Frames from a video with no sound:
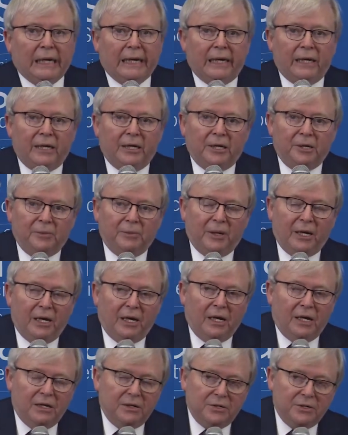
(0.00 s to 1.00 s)

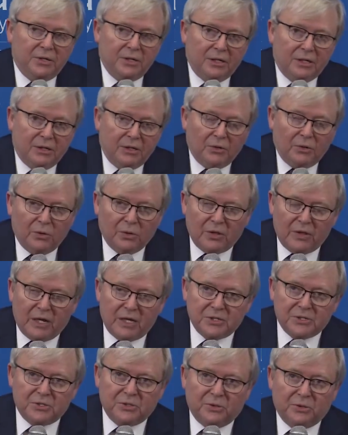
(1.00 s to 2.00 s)
all of
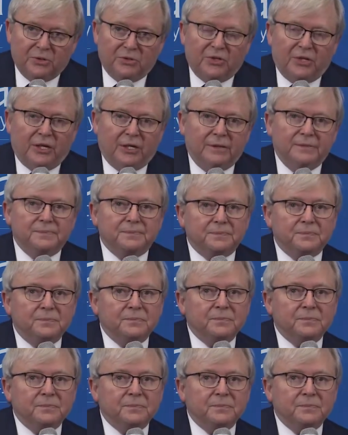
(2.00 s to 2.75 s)
that sort of thing,